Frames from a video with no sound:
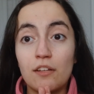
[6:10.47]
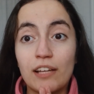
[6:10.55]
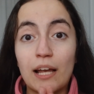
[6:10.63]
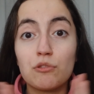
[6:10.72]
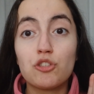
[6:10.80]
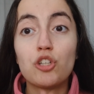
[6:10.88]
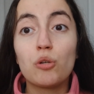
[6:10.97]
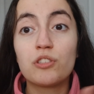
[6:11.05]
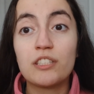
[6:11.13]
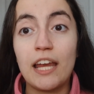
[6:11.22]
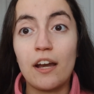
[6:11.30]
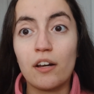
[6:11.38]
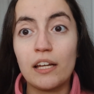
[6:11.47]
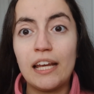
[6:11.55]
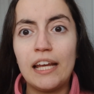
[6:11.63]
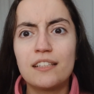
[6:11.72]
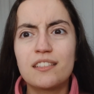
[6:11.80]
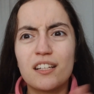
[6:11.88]
Like, I was so scared.
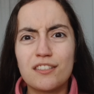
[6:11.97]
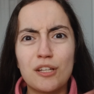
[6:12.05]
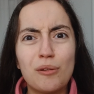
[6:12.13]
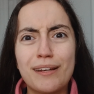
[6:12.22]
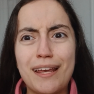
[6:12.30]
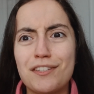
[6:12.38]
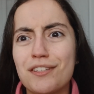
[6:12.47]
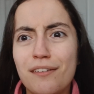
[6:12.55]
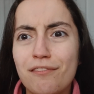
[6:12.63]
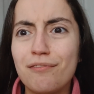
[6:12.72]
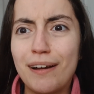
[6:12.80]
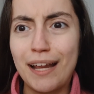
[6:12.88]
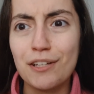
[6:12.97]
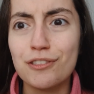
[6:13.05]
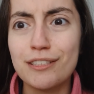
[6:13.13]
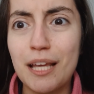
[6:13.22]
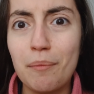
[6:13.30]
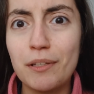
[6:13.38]
It's consolidation of financial
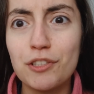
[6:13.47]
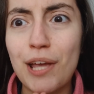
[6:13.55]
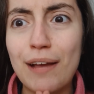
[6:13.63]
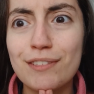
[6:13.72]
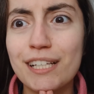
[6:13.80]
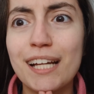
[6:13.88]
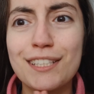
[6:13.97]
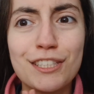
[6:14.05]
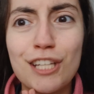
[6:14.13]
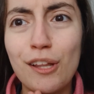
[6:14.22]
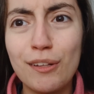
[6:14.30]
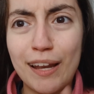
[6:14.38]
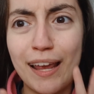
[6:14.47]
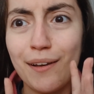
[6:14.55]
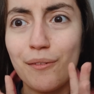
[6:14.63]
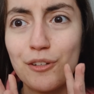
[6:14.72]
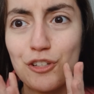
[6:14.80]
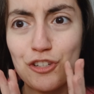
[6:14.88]
statements. You have to
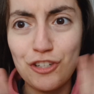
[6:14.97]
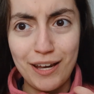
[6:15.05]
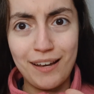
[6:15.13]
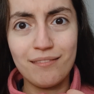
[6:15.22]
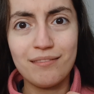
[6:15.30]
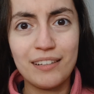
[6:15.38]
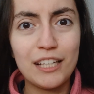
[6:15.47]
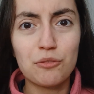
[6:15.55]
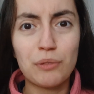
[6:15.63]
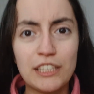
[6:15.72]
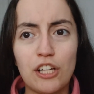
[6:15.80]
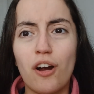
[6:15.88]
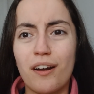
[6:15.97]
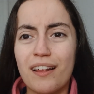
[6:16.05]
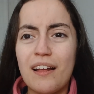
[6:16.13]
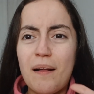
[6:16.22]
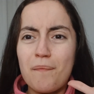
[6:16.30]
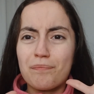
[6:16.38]
consolidate shit. It's really hard.
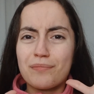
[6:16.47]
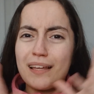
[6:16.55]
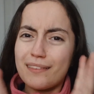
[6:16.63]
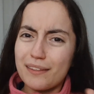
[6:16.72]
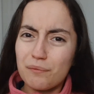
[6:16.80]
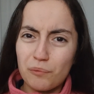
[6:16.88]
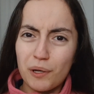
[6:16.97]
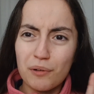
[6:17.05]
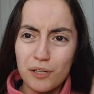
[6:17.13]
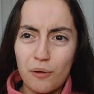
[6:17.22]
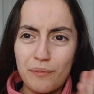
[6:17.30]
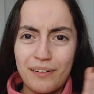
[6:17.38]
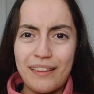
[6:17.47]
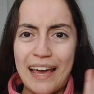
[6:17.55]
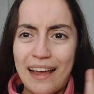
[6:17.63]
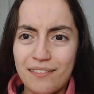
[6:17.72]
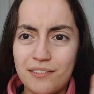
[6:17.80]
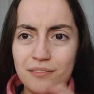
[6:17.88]
Not that we were going
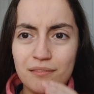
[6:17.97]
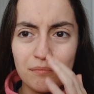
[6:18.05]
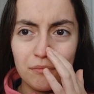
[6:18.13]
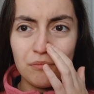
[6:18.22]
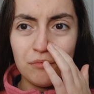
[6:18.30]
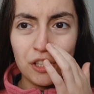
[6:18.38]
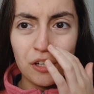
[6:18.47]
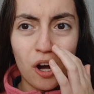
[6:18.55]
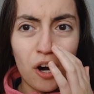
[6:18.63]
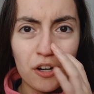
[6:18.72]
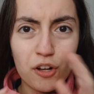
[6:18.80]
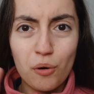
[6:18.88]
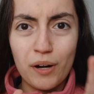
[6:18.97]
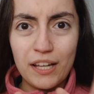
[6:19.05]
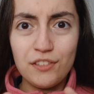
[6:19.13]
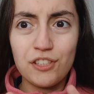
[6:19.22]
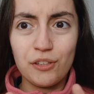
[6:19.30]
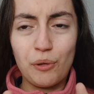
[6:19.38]
that, hardcore
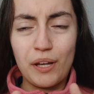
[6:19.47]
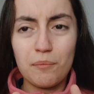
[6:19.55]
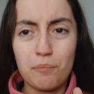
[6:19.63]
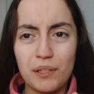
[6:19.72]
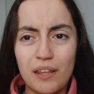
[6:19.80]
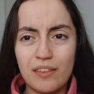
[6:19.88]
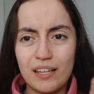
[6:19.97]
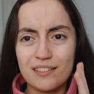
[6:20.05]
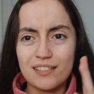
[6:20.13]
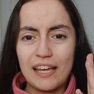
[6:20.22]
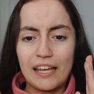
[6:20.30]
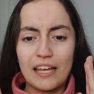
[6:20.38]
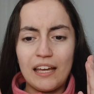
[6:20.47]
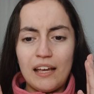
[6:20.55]
into it, but the thing is, like,